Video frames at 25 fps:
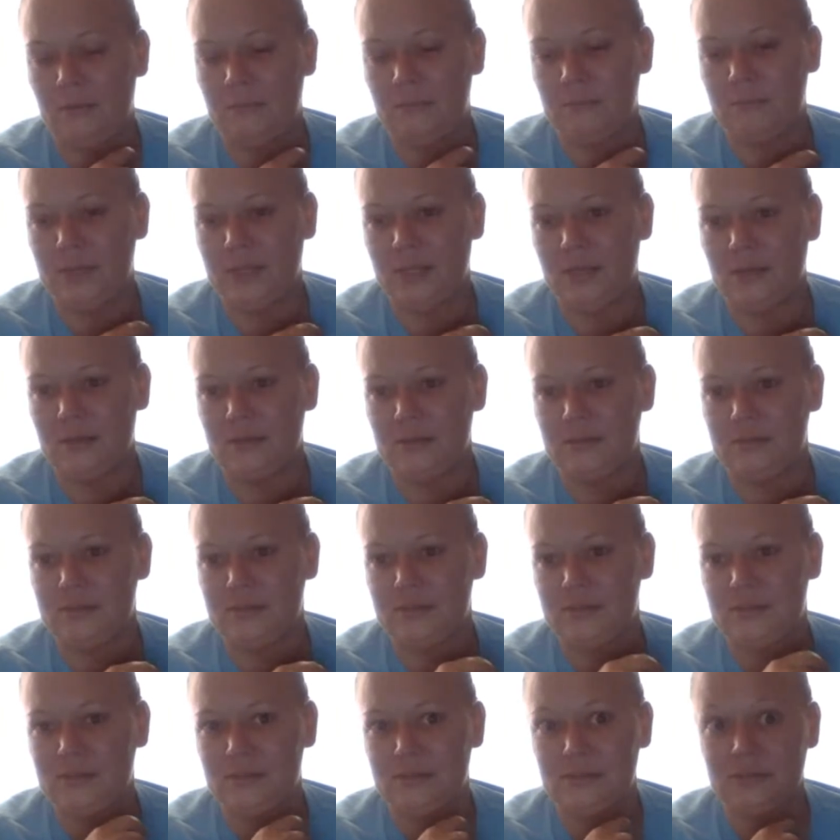
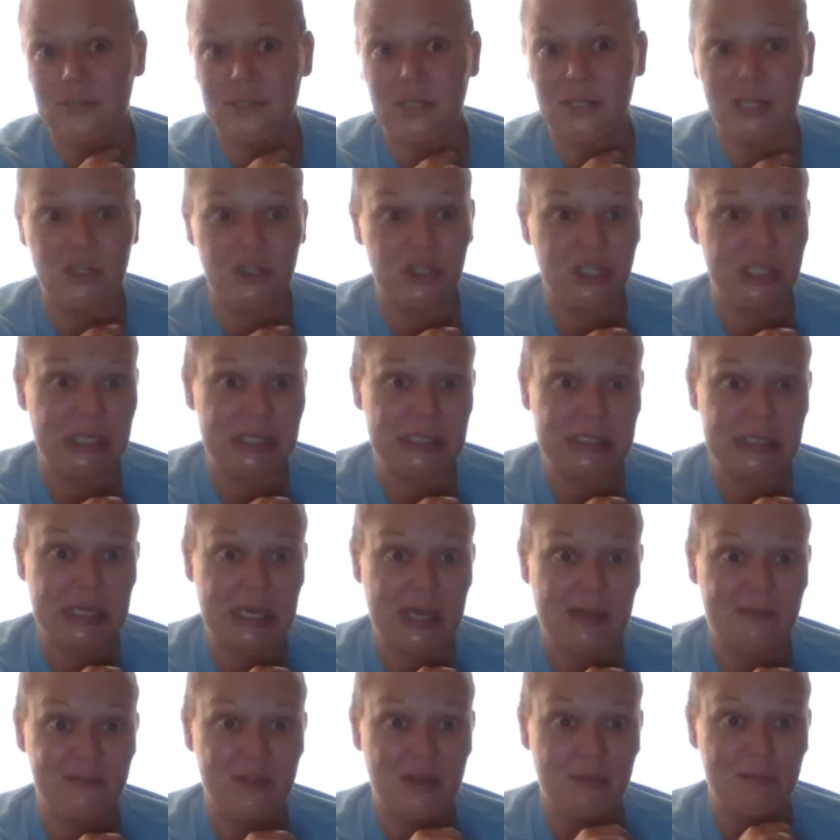because he just doesn't
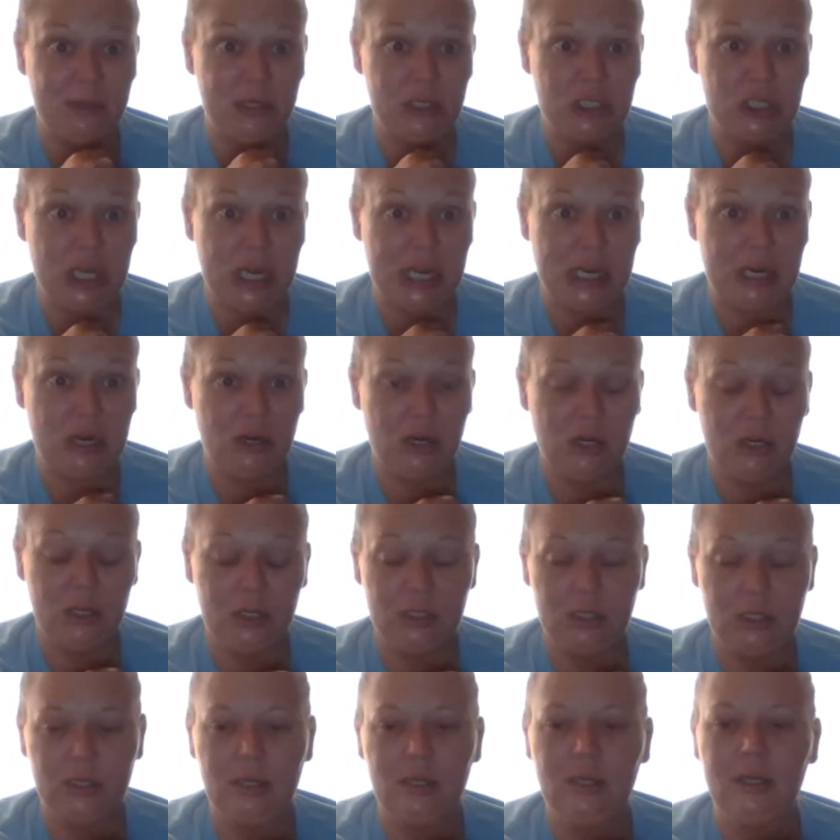have that much hair.
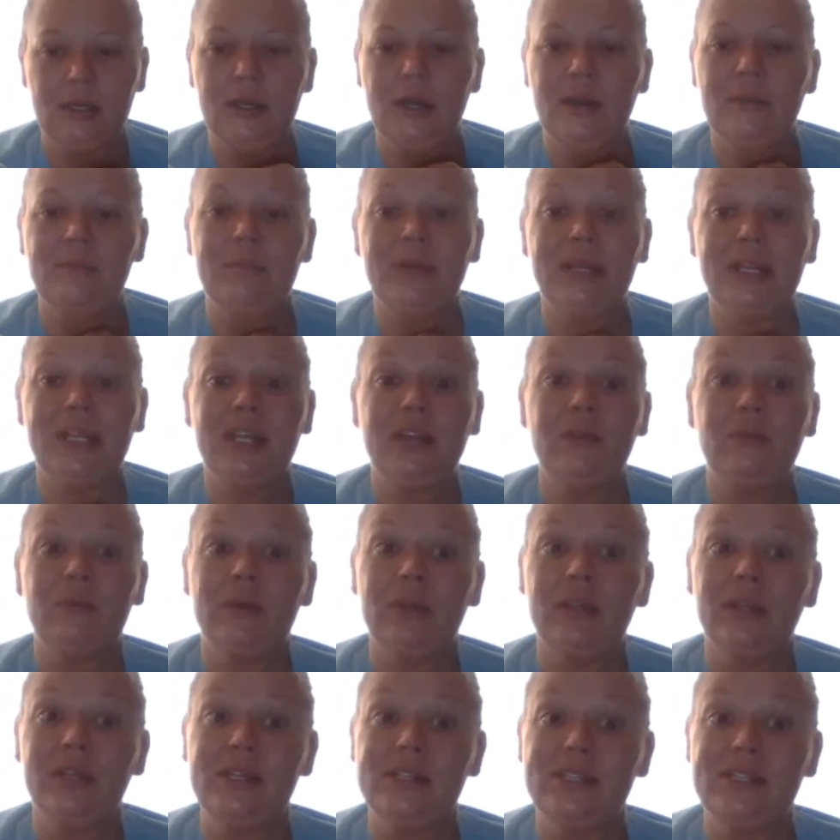But he
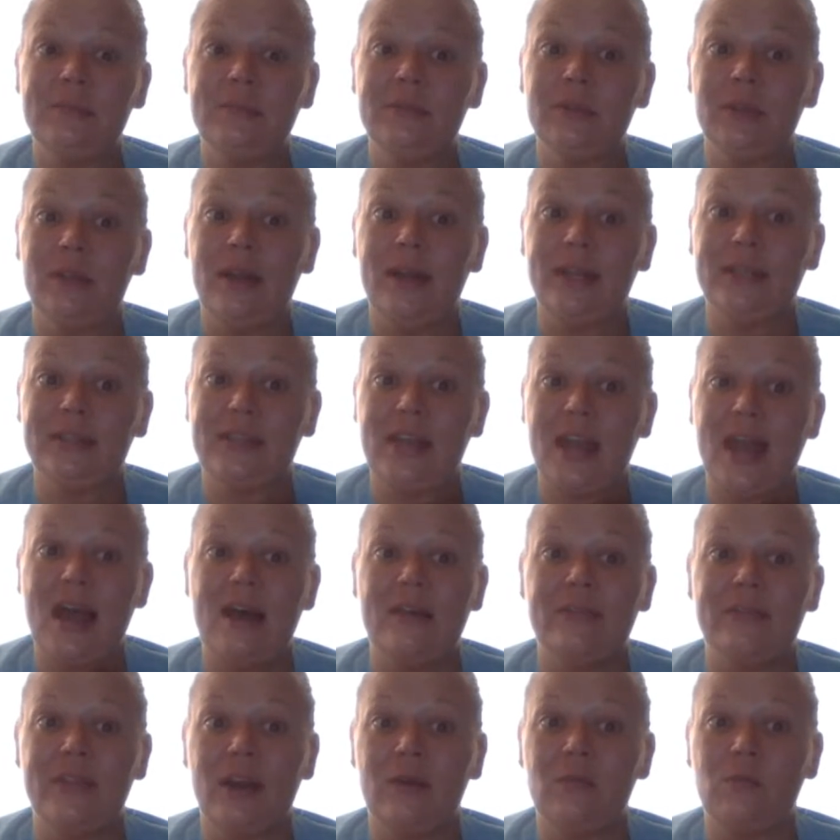really to like
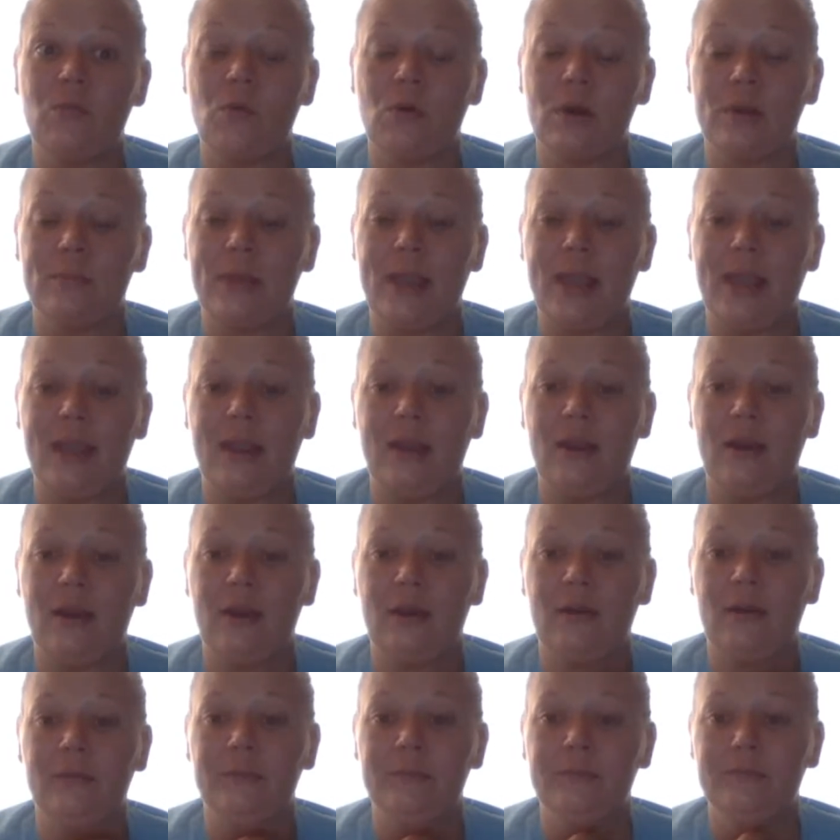that warm
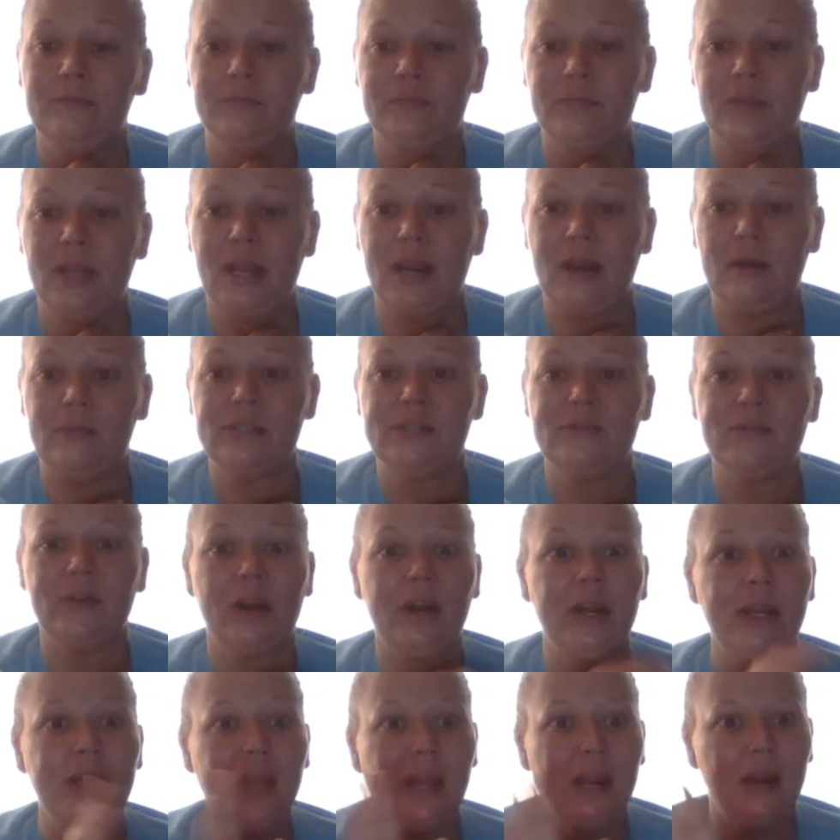air. And I was
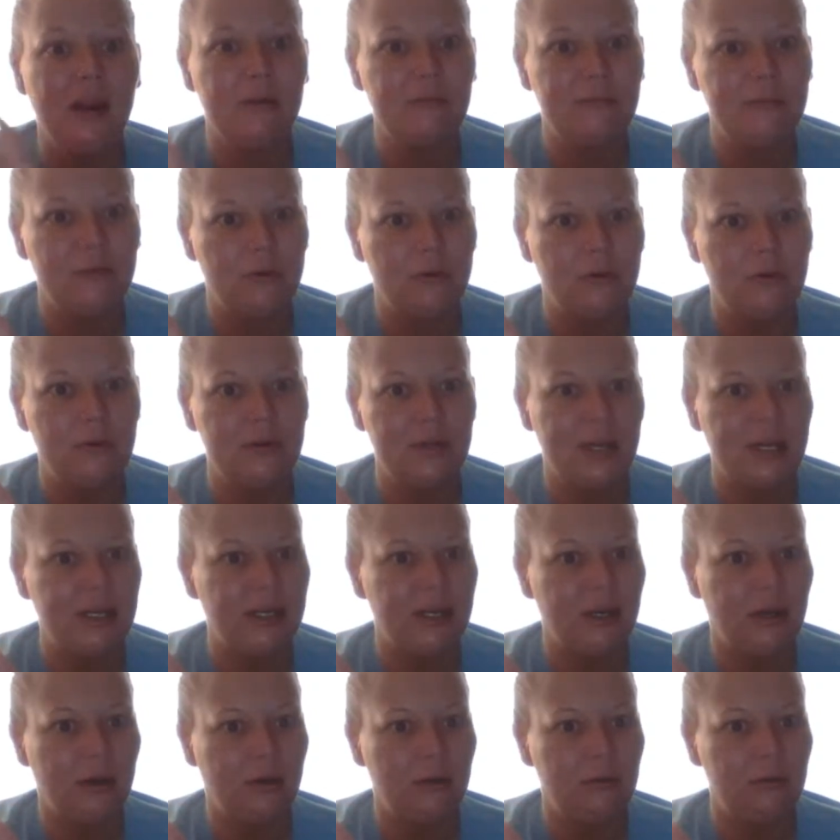very careful,
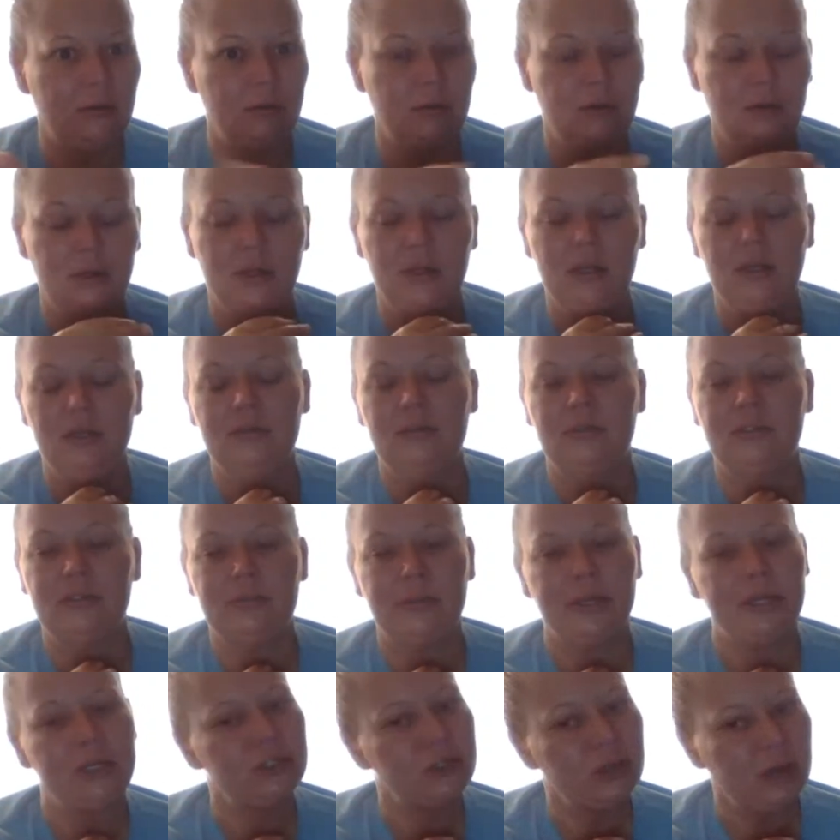to
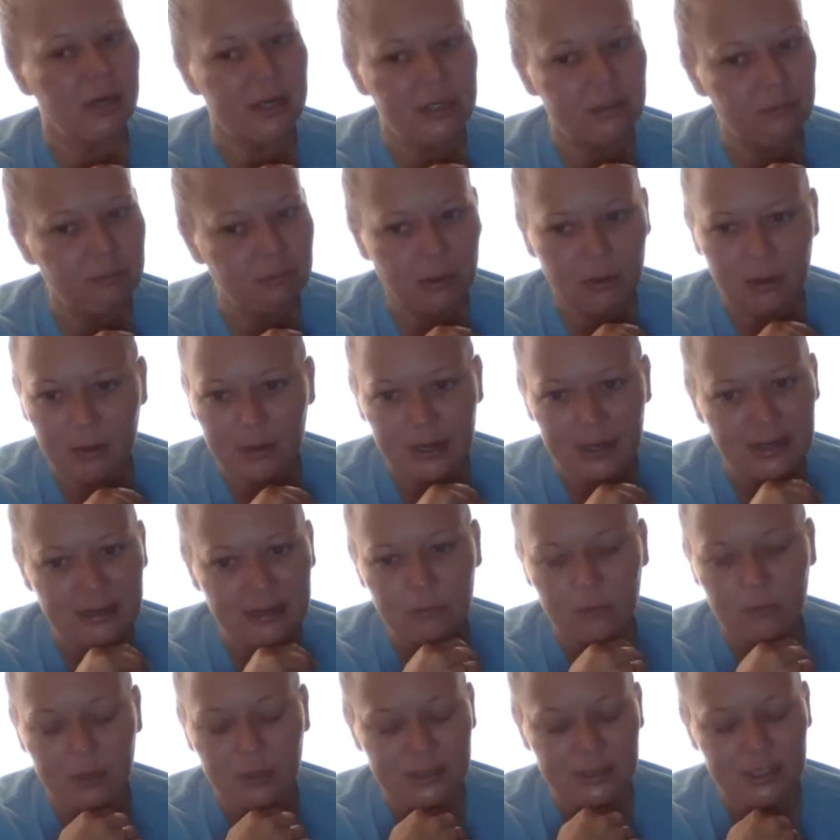make sure I didn't burn
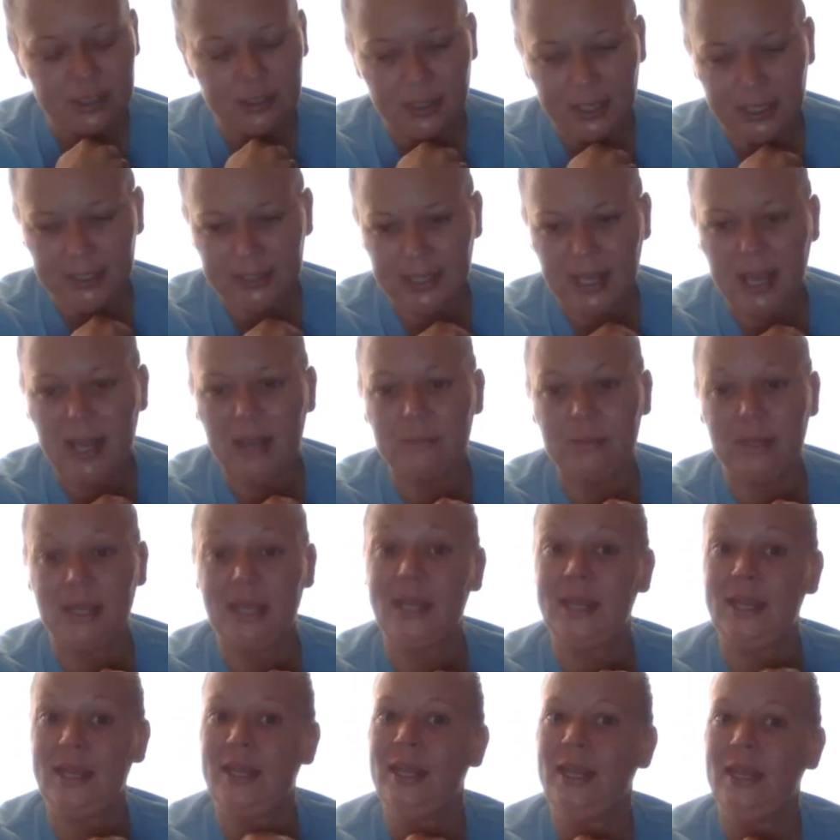him or anything like that. But
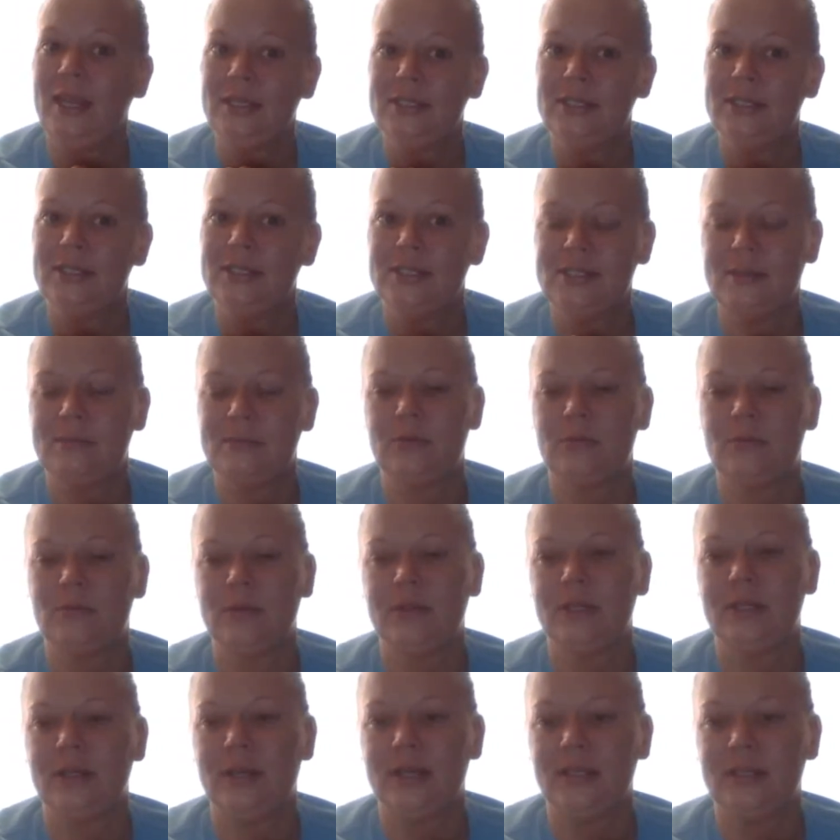he did seem to
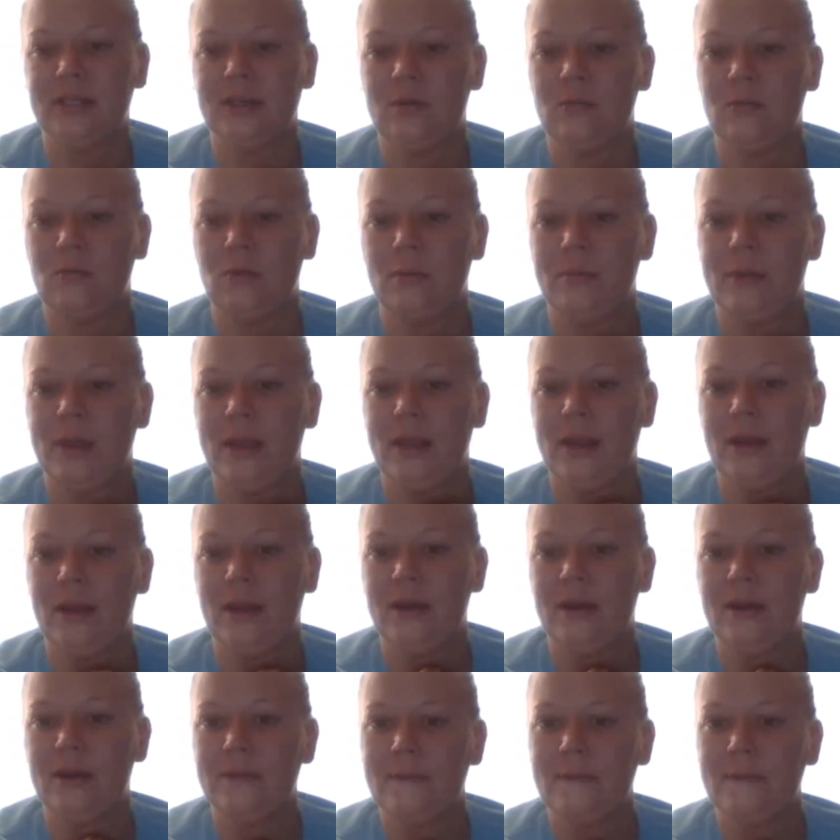really like that warm air.